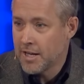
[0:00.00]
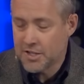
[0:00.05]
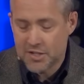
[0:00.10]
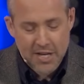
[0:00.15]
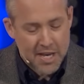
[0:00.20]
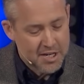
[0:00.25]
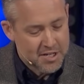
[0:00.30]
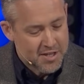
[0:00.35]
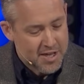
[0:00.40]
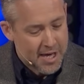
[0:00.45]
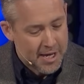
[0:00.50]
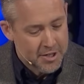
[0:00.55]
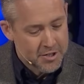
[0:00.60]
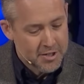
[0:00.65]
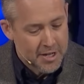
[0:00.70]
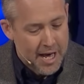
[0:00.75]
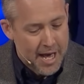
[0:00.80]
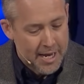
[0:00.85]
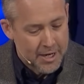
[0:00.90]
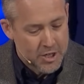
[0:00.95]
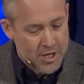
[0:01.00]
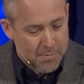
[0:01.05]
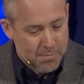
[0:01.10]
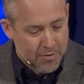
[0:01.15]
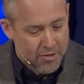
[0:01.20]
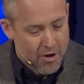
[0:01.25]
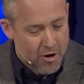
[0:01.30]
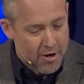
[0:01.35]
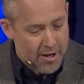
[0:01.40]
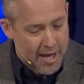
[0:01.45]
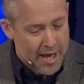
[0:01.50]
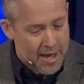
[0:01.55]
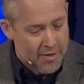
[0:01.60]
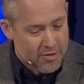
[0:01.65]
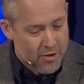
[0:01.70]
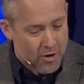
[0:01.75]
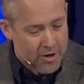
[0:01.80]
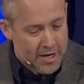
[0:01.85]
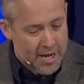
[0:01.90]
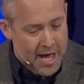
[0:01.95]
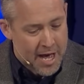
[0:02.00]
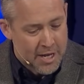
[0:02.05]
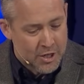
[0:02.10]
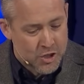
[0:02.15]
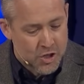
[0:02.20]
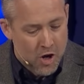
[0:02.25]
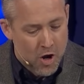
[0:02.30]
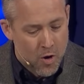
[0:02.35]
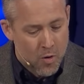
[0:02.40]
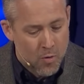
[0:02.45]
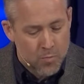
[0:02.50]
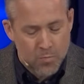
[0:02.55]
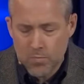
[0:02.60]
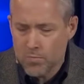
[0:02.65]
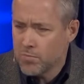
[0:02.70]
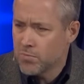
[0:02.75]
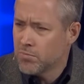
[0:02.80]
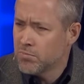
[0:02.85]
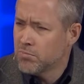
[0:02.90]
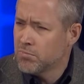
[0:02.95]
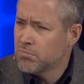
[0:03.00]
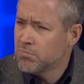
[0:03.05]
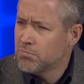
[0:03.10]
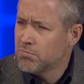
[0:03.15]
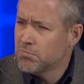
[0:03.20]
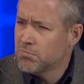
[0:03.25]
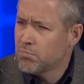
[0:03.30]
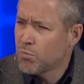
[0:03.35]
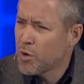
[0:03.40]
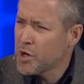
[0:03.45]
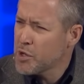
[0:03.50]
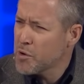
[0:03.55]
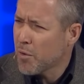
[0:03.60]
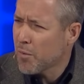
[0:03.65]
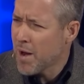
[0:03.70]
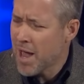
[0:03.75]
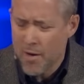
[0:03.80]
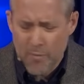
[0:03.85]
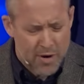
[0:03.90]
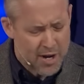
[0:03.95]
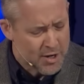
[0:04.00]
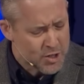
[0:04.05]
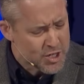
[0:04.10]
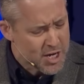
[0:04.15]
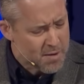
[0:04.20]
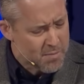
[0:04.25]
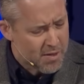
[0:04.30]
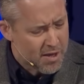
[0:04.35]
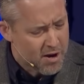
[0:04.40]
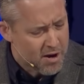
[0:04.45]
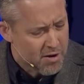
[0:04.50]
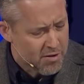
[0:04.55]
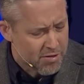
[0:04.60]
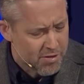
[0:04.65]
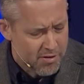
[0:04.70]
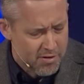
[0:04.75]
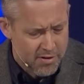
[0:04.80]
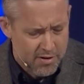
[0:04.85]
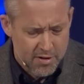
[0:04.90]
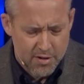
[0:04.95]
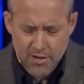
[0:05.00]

He says things like, chapter 38 and 39, Job, were you around when I shaped the earth?